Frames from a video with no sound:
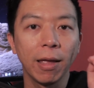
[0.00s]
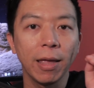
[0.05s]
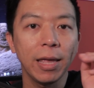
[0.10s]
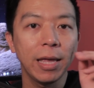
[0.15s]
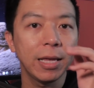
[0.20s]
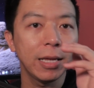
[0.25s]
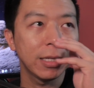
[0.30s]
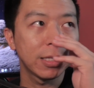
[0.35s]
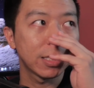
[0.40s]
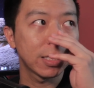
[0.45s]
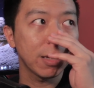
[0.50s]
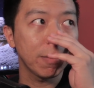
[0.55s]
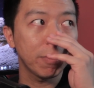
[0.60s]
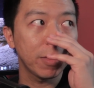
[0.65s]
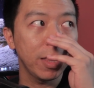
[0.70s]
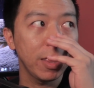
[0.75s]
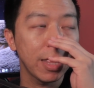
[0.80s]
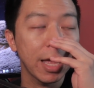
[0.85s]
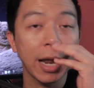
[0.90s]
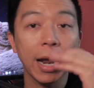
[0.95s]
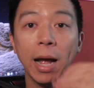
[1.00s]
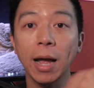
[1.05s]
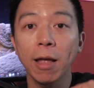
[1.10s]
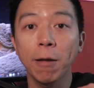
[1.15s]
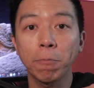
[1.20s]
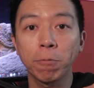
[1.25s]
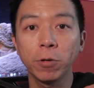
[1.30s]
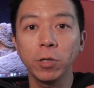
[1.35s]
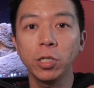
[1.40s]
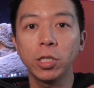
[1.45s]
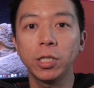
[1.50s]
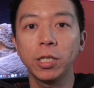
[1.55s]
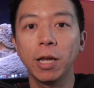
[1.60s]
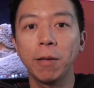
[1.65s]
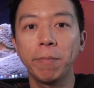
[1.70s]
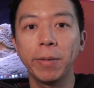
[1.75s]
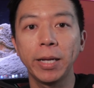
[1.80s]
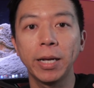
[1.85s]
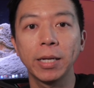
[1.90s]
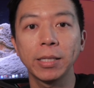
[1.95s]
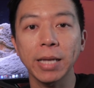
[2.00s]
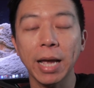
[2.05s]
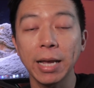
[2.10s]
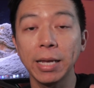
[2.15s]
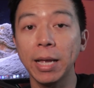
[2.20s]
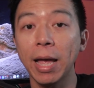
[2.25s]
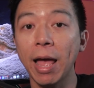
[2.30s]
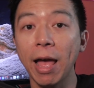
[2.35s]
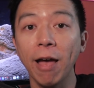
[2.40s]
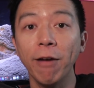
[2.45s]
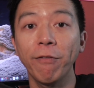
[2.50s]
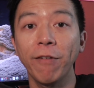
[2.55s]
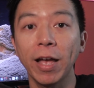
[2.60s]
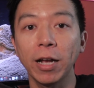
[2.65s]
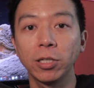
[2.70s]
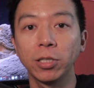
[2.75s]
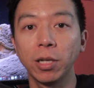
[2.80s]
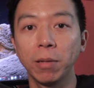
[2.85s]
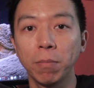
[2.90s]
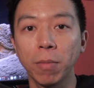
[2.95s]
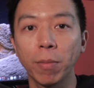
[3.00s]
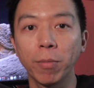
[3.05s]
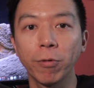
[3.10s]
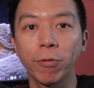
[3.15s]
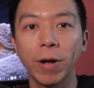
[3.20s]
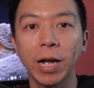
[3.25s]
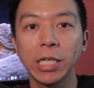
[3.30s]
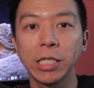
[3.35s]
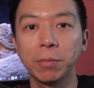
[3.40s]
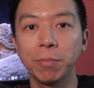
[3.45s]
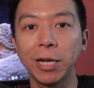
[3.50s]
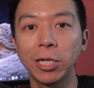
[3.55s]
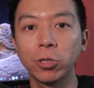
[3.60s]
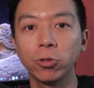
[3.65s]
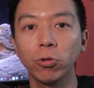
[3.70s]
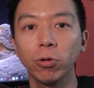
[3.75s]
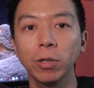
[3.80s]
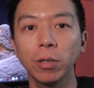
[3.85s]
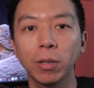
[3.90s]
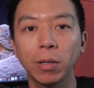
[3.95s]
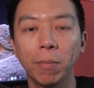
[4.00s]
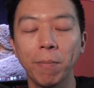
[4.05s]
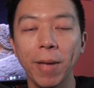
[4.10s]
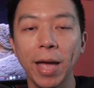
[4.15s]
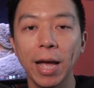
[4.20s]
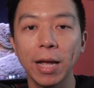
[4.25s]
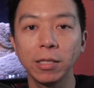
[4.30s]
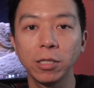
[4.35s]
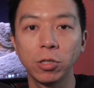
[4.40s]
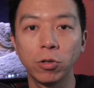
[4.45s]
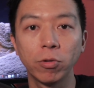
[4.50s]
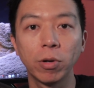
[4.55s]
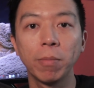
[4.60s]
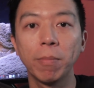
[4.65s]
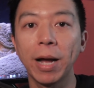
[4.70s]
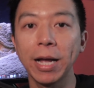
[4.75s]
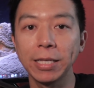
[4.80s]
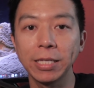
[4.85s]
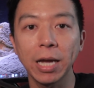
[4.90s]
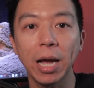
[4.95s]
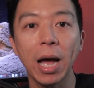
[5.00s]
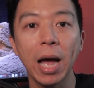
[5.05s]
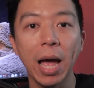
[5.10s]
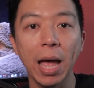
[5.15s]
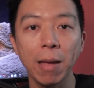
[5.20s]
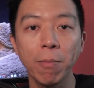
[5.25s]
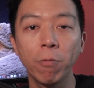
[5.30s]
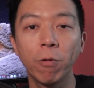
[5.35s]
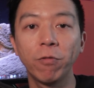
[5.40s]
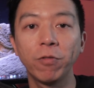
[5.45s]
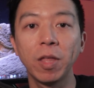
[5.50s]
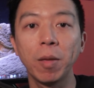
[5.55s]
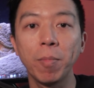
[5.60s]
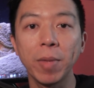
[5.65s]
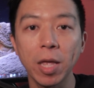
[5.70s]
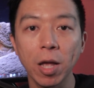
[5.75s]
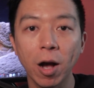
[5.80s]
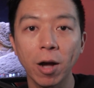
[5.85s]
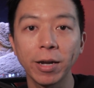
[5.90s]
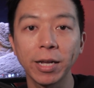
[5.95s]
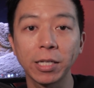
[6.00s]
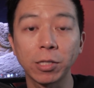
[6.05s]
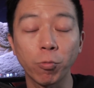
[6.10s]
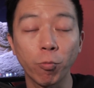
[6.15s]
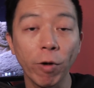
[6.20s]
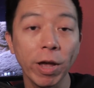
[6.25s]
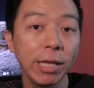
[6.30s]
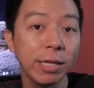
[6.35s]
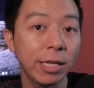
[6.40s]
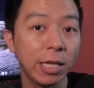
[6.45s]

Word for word: is something that I appreciate because I have actually memorized my shortcut commands during my time with the Mionix Wei